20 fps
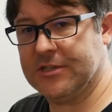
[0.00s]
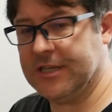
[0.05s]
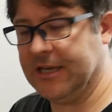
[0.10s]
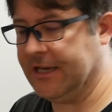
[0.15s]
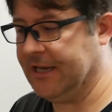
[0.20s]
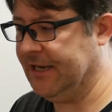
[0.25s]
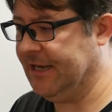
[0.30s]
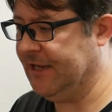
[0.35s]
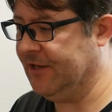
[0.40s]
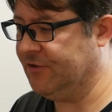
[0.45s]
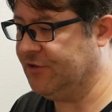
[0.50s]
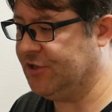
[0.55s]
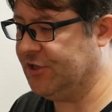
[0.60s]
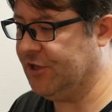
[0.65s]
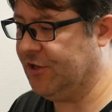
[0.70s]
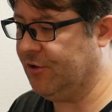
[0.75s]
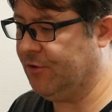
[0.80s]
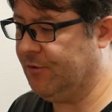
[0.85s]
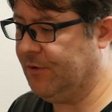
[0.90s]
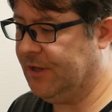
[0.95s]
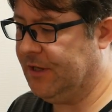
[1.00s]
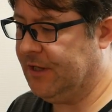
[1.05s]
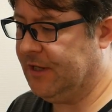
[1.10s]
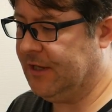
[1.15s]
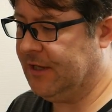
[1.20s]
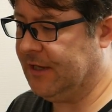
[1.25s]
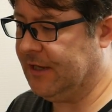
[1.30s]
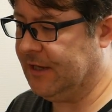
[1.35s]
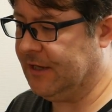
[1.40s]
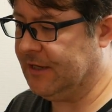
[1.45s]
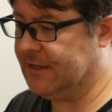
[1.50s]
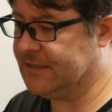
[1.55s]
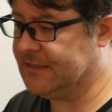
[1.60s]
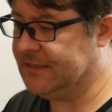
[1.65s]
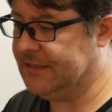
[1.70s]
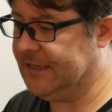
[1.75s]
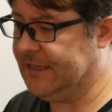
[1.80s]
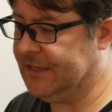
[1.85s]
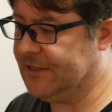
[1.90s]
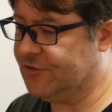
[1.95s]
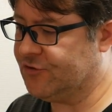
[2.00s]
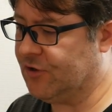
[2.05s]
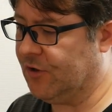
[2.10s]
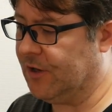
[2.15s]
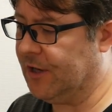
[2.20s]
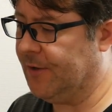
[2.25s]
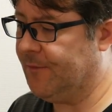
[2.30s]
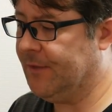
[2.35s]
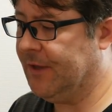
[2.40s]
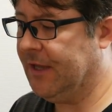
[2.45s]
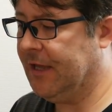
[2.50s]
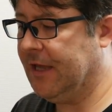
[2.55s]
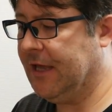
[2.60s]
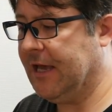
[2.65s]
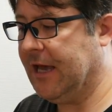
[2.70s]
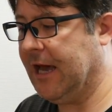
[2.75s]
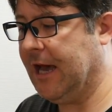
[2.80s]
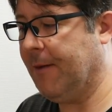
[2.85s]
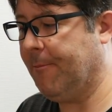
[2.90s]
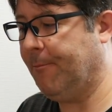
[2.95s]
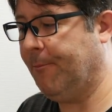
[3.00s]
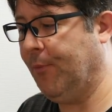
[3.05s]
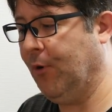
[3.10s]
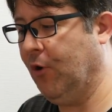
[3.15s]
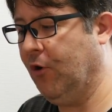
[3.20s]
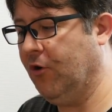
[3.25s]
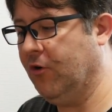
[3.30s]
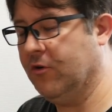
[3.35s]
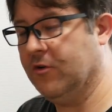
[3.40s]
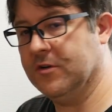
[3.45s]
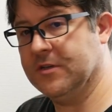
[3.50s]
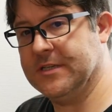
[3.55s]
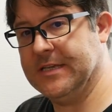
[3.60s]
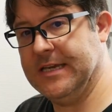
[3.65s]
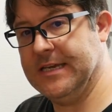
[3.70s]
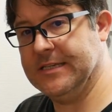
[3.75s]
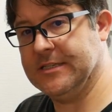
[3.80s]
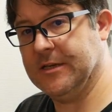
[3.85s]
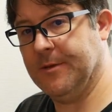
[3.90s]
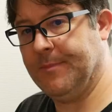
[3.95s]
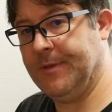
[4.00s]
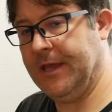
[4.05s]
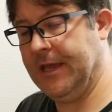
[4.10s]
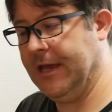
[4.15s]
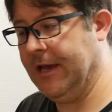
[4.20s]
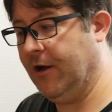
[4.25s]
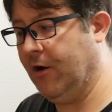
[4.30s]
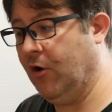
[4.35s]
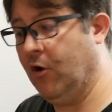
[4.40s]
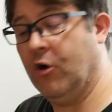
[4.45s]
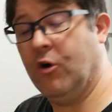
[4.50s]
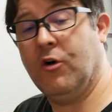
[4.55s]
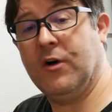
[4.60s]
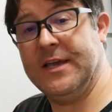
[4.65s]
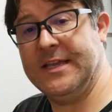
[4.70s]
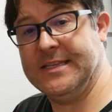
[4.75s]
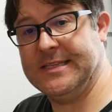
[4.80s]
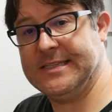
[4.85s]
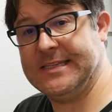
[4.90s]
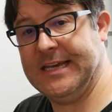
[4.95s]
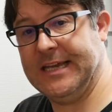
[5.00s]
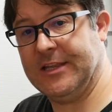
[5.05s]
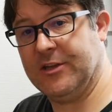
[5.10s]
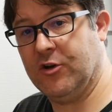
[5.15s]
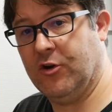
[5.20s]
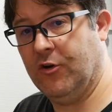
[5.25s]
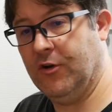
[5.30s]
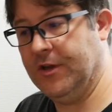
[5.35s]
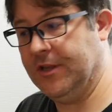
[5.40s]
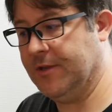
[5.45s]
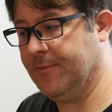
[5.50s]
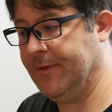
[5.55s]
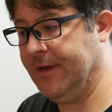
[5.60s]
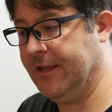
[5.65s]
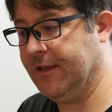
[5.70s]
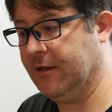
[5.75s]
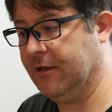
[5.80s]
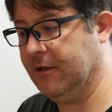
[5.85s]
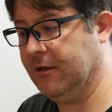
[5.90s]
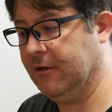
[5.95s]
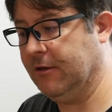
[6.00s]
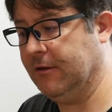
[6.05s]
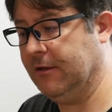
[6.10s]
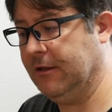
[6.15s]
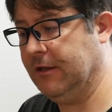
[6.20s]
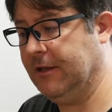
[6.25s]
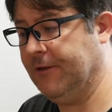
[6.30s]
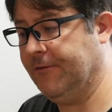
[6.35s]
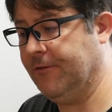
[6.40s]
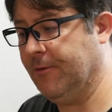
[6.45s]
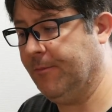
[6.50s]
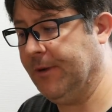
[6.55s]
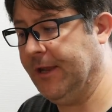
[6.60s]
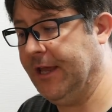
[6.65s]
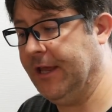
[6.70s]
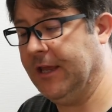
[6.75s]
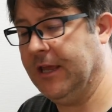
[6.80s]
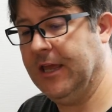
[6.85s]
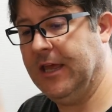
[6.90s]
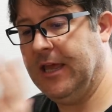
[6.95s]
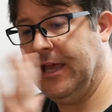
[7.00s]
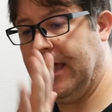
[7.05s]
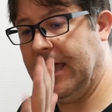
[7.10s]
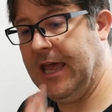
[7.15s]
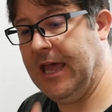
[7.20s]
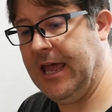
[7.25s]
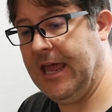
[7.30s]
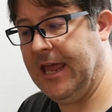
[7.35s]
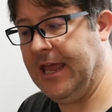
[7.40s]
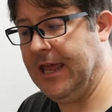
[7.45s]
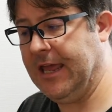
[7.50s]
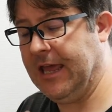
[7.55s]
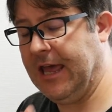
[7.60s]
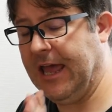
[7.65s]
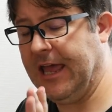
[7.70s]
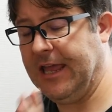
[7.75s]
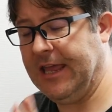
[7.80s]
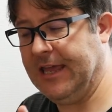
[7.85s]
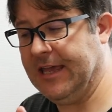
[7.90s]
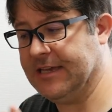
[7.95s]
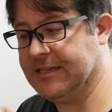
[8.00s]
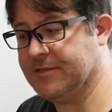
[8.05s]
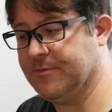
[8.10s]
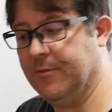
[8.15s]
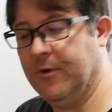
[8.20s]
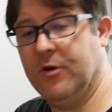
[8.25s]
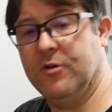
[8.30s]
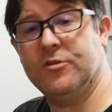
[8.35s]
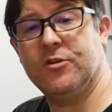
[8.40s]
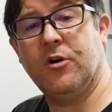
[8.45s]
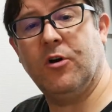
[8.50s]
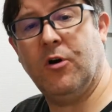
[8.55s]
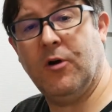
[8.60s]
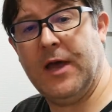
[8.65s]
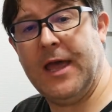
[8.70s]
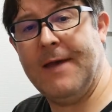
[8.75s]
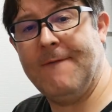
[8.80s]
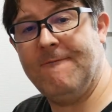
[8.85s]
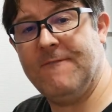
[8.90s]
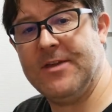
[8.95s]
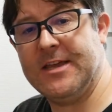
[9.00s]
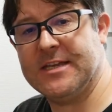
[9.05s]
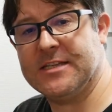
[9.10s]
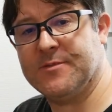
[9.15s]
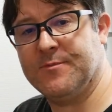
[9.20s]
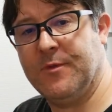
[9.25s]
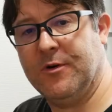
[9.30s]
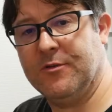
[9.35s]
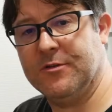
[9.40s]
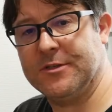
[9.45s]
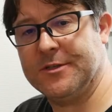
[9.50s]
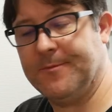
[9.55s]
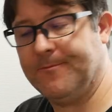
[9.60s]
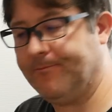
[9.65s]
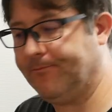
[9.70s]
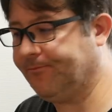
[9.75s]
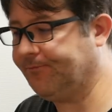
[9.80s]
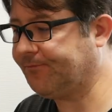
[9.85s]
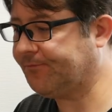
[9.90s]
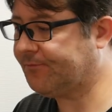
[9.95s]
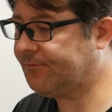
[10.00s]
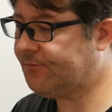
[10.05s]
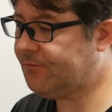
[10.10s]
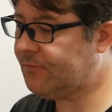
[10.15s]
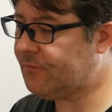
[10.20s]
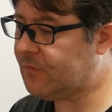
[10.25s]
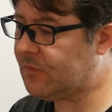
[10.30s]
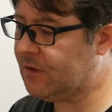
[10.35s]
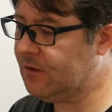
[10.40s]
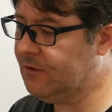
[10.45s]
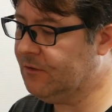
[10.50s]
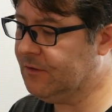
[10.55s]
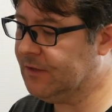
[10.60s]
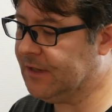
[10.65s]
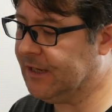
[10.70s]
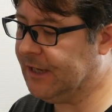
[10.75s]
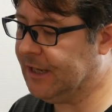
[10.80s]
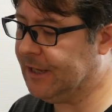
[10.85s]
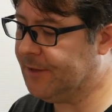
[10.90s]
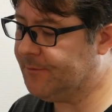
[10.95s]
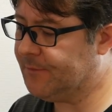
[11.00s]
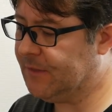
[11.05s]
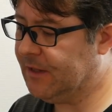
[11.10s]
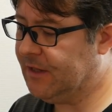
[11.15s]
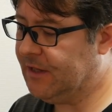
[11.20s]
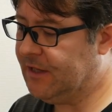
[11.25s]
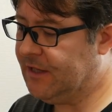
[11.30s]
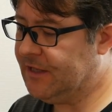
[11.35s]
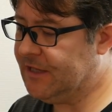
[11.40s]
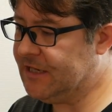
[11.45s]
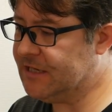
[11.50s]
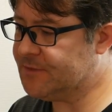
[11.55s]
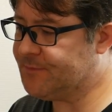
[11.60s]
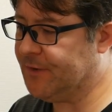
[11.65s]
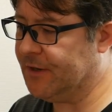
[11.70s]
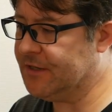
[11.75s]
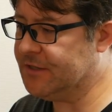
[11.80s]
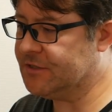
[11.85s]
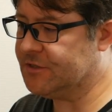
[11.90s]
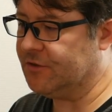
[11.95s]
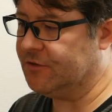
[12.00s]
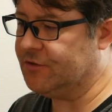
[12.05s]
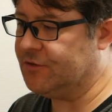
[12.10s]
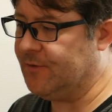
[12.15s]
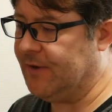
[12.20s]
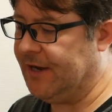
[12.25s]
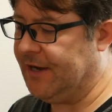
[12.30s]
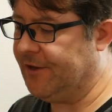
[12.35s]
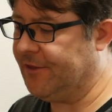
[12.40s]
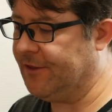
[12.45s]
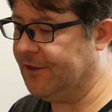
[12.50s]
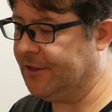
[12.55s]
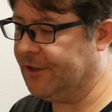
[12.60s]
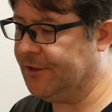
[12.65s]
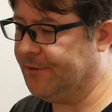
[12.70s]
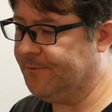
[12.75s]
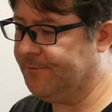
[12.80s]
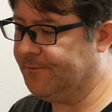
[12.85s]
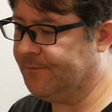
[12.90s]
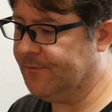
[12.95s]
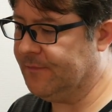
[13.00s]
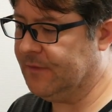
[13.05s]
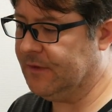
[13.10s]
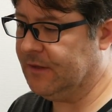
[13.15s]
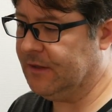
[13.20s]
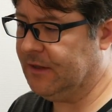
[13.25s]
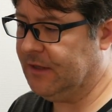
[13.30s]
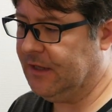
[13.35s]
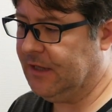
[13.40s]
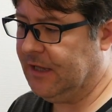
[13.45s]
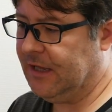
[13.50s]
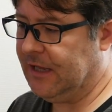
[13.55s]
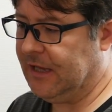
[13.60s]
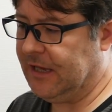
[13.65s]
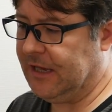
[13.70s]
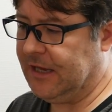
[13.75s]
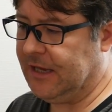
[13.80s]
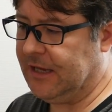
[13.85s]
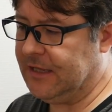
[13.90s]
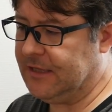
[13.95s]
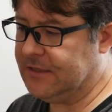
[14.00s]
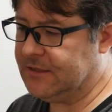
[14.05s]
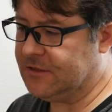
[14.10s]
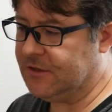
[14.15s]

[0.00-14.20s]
like a Neo Geo CD controller. And pause is up here, or insert coin, depending on if you're playing AES mode or MVS mode. Okay, these buttons don't do anything. And